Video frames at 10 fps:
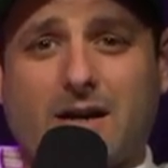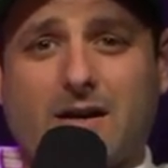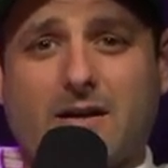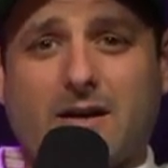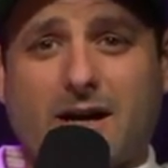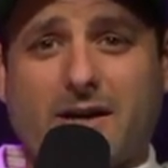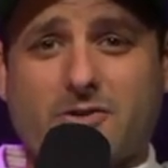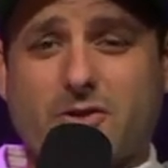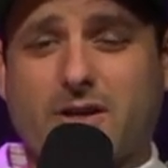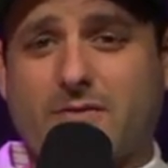I
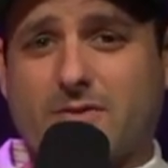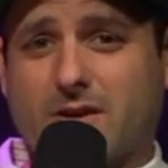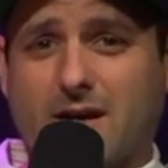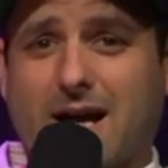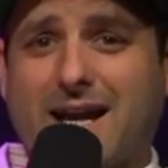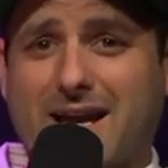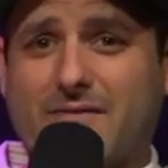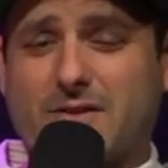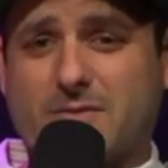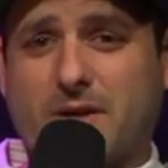actually have
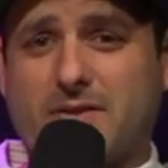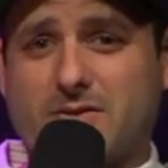the spice